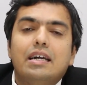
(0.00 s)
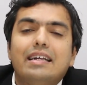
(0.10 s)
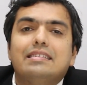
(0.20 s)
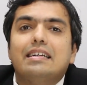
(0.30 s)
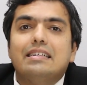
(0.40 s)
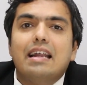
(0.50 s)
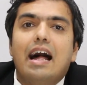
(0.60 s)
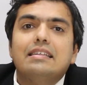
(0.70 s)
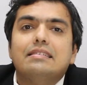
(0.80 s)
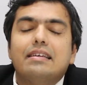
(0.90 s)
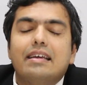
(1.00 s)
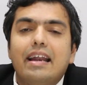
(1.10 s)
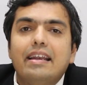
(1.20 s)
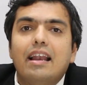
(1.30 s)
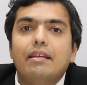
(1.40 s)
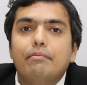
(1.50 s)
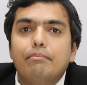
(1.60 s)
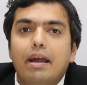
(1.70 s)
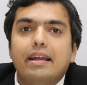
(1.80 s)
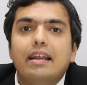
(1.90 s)
it's a transcranial
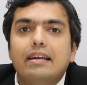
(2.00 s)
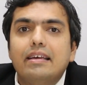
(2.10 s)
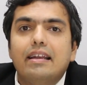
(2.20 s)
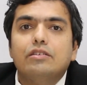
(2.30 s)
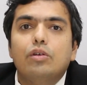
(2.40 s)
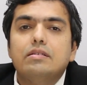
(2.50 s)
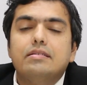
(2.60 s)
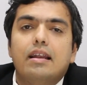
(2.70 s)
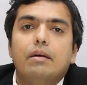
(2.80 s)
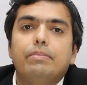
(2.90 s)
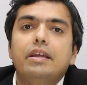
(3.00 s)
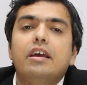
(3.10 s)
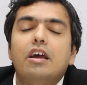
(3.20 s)
magnetic resonance therapy